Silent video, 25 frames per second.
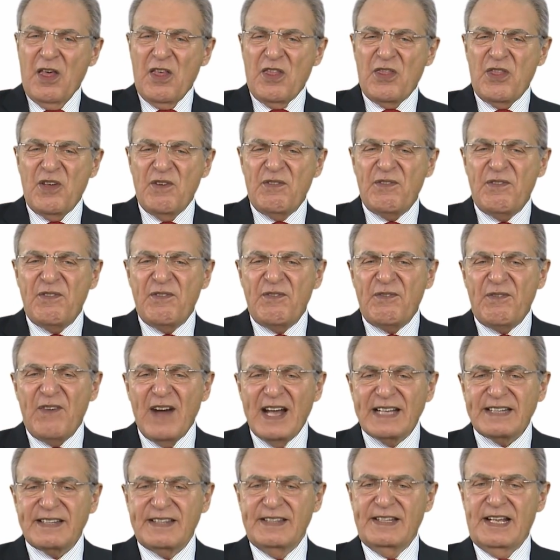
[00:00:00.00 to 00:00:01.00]
The
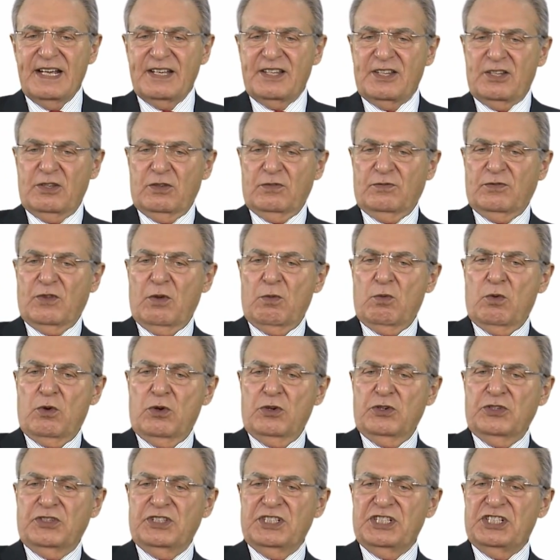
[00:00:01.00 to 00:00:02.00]
fatness of the
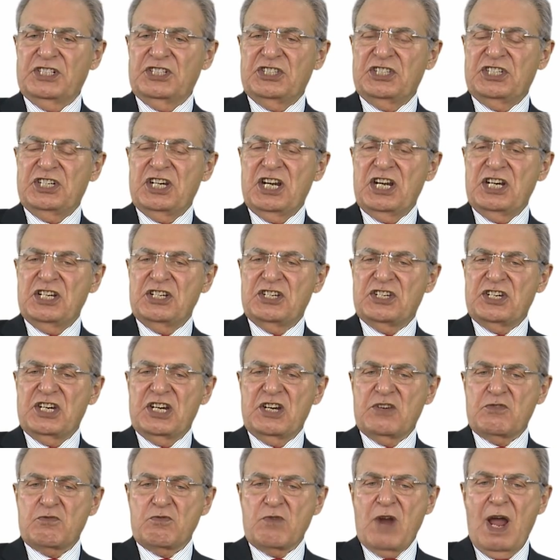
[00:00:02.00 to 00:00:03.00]
world is
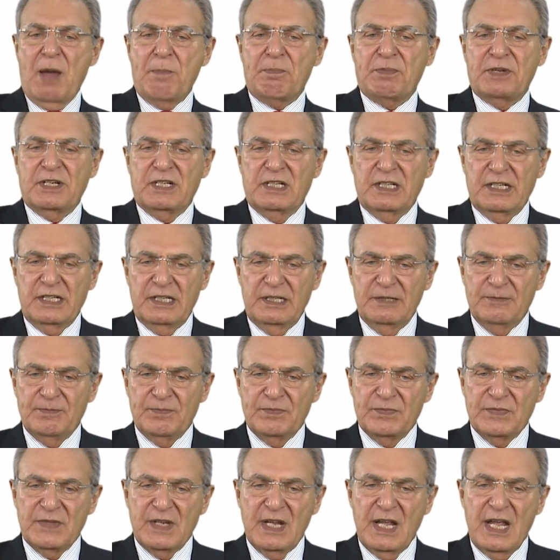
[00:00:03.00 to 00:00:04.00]
changing rapidly,
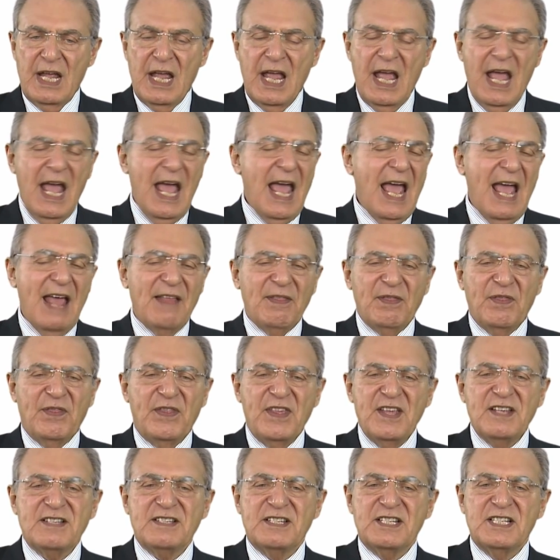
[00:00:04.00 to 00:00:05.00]

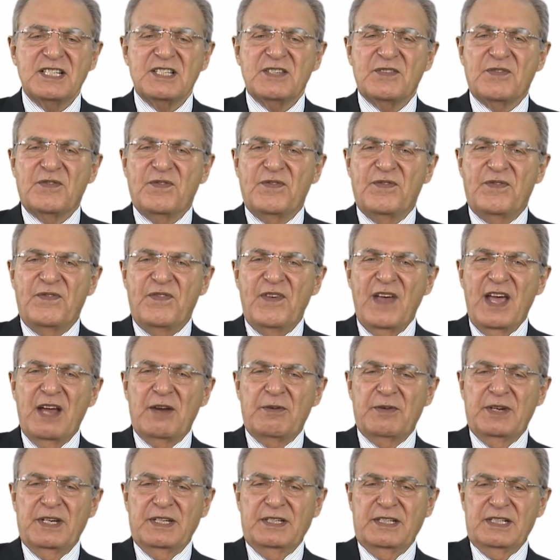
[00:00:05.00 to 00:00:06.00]
and this is
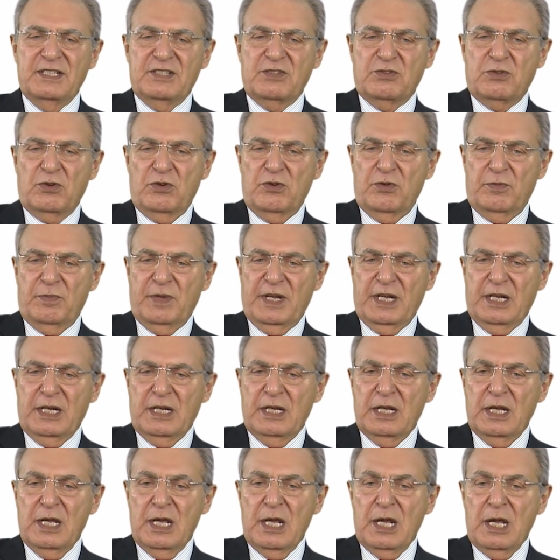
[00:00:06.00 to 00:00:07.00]
very
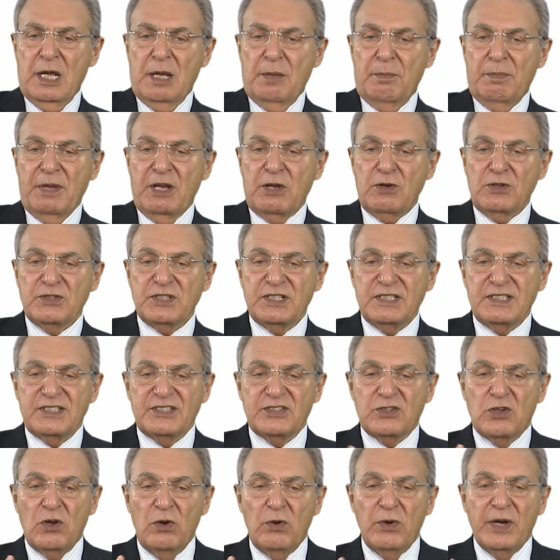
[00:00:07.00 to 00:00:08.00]
disturbing because
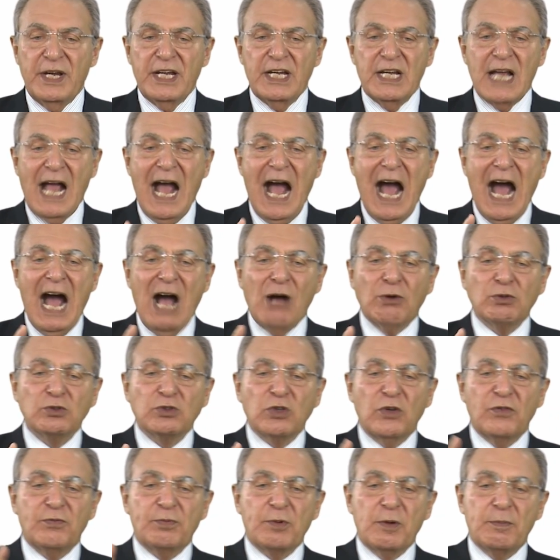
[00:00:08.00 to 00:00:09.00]
it's going
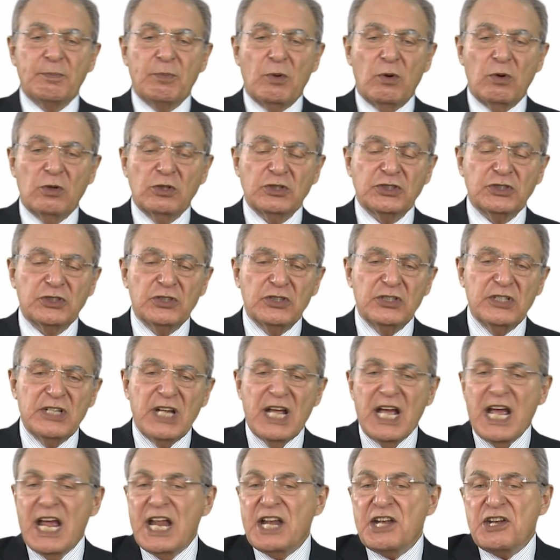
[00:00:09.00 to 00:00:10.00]
out of
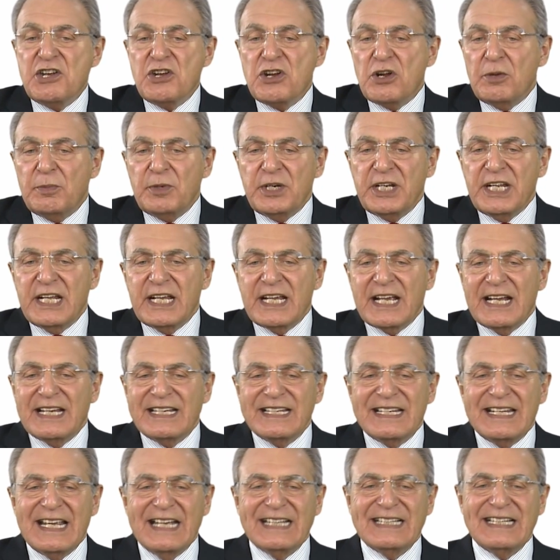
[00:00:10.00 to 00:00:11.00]
proportion and nobody
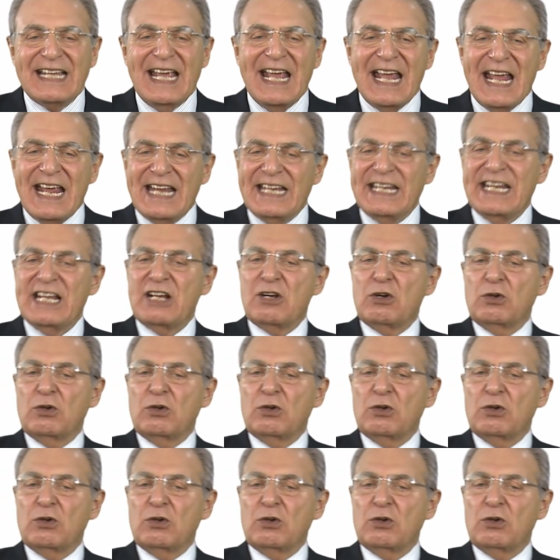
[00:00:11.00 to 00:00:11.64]
can get any